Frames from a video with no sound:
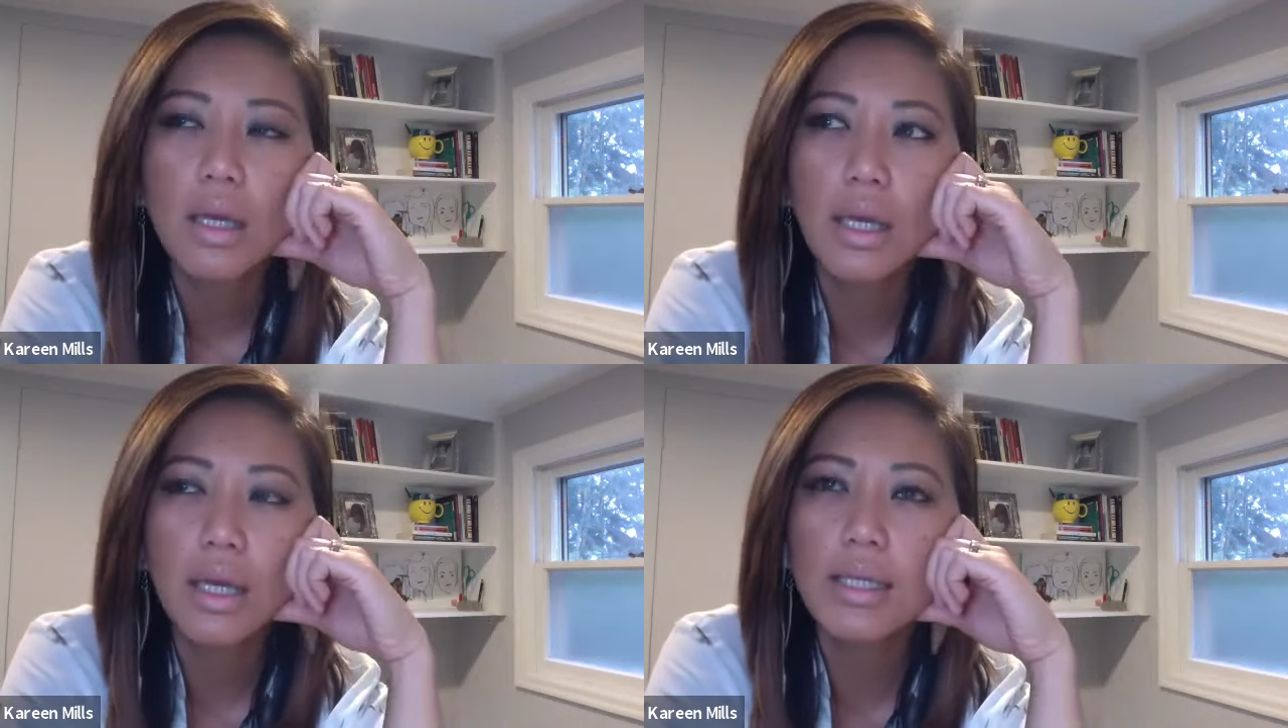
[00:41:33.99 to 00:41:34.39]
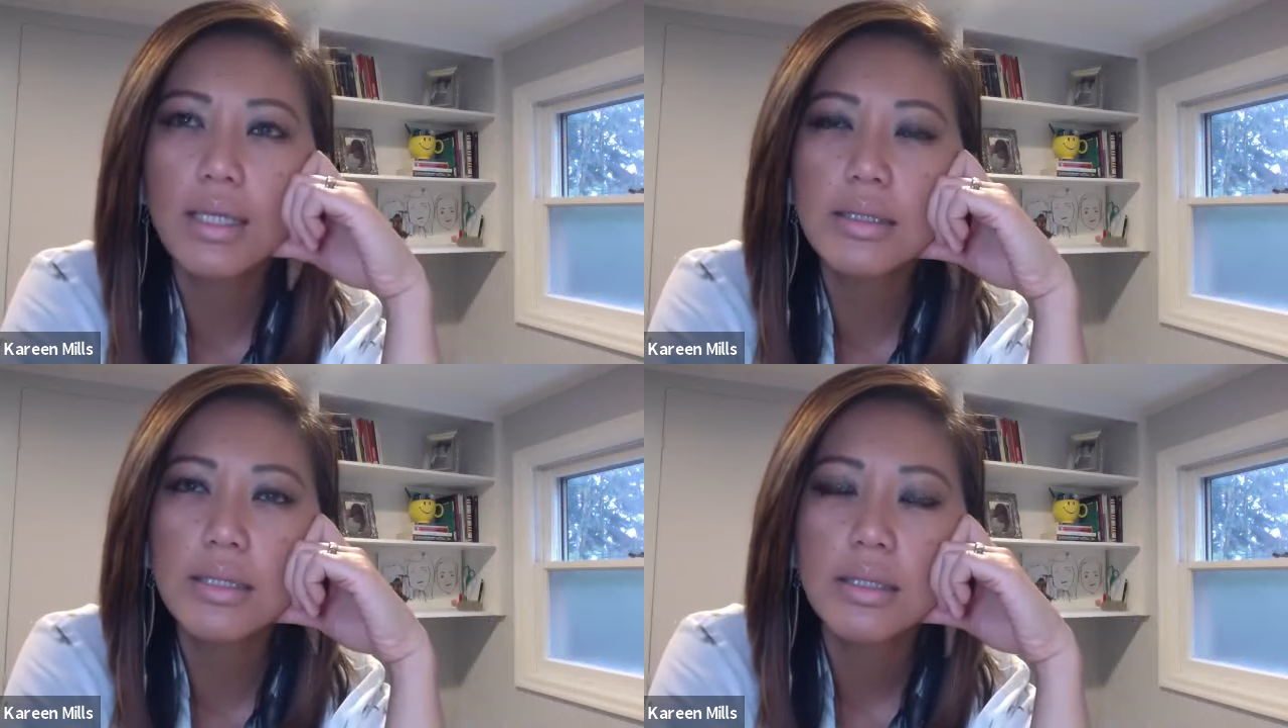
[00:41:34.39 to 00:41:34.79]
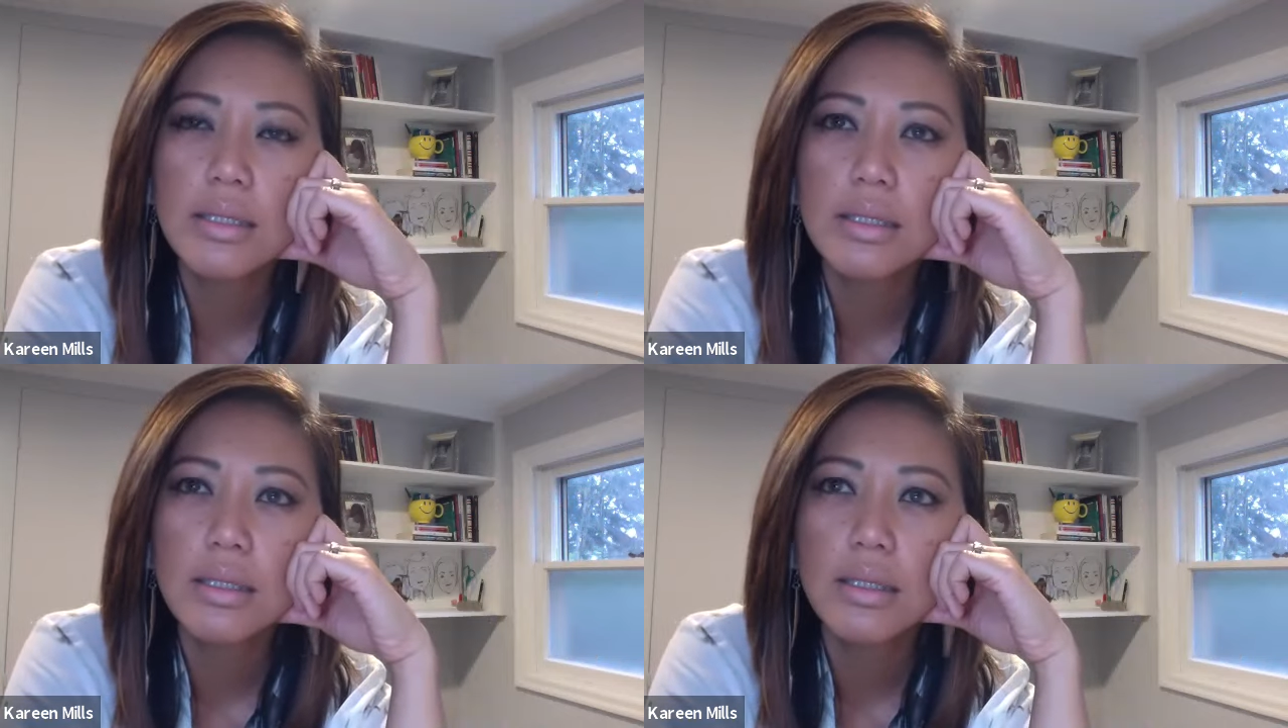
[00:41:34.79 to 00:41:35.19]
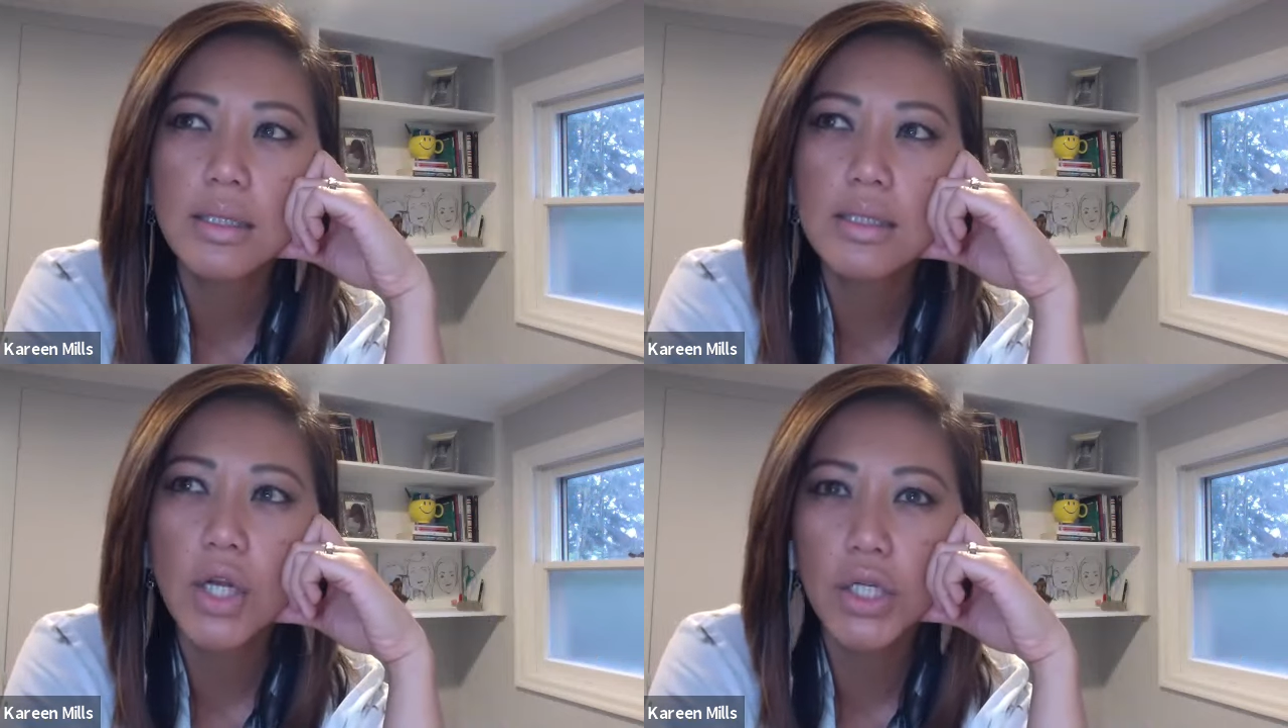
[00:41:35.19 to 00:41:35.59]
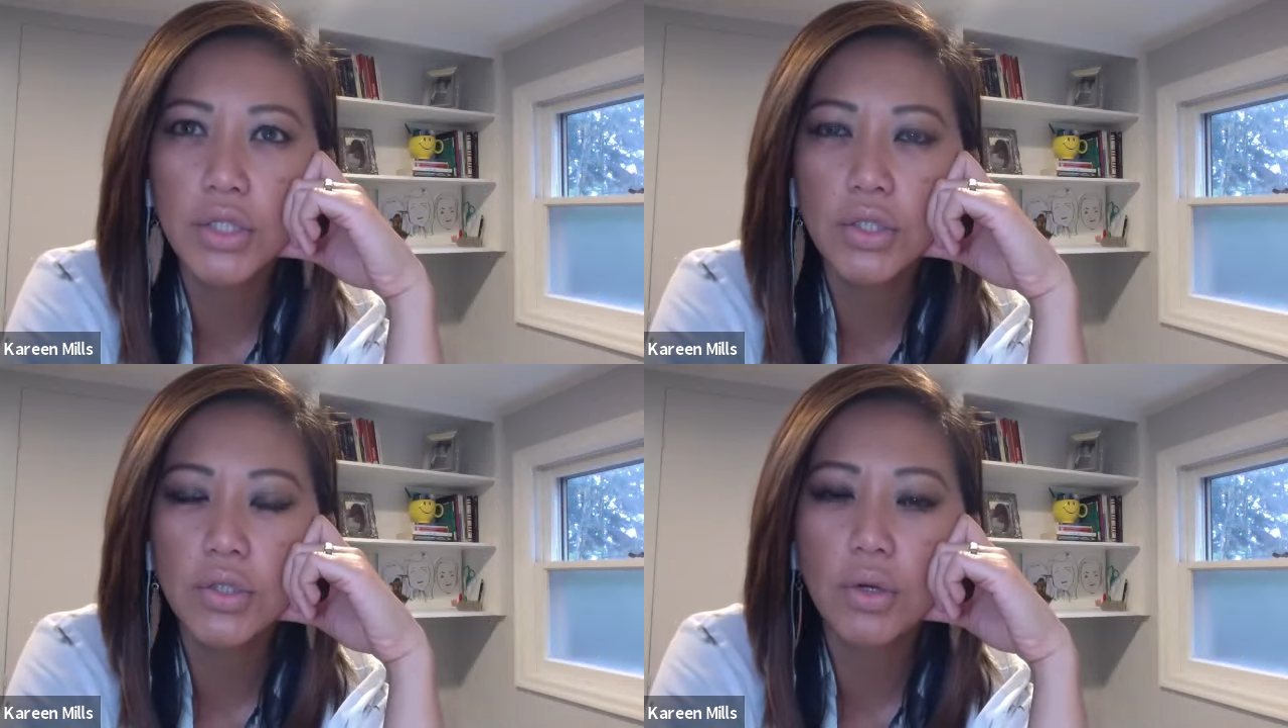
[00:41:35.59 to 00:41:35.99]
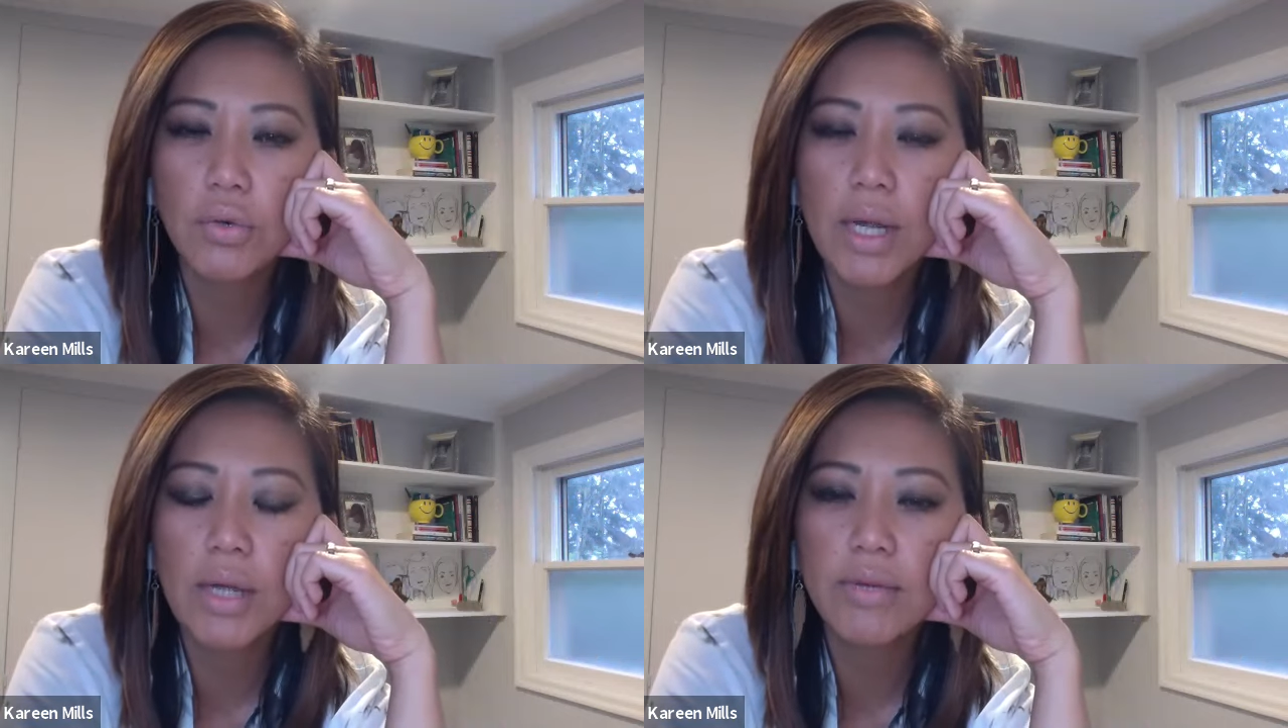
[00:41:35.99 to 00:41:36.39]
And it's hard to go around